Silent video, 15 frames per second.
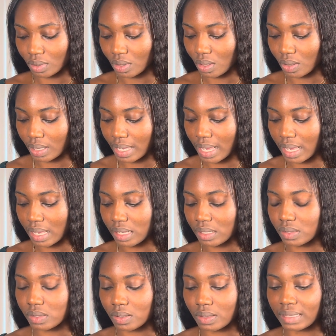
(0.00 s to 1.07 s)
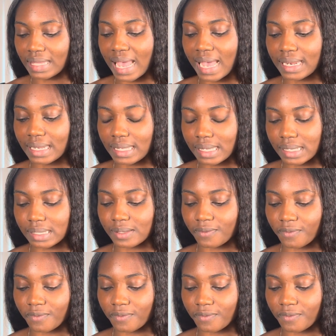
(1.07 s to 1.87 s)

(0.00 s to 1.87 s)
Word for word: okay so that is